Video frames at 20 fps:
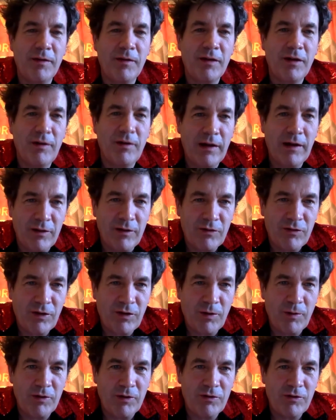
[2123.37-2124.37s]
go out and
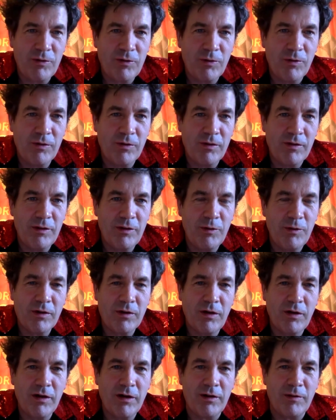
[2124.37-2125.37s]
show us your
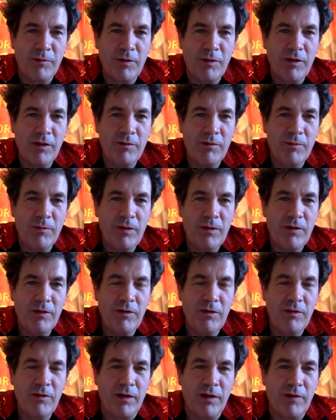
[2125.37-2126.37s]
garden. Will you
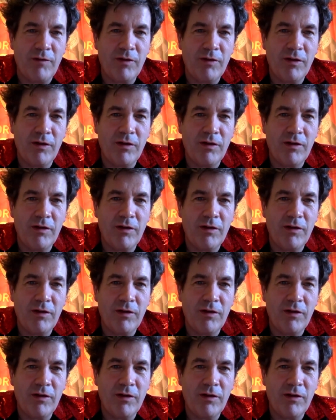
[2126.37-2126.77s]
do that? Have you got?